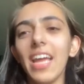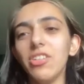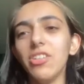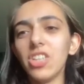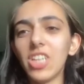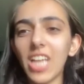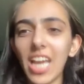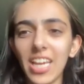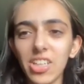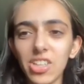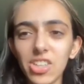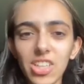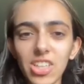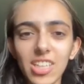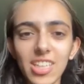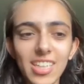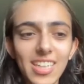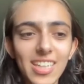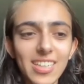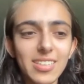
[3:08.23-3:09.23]

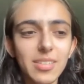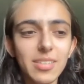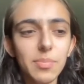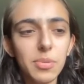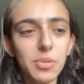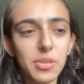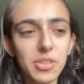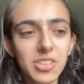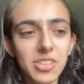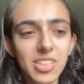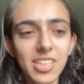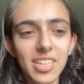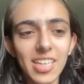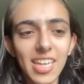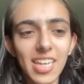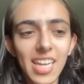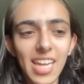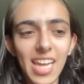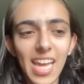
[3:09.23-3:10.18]
education is important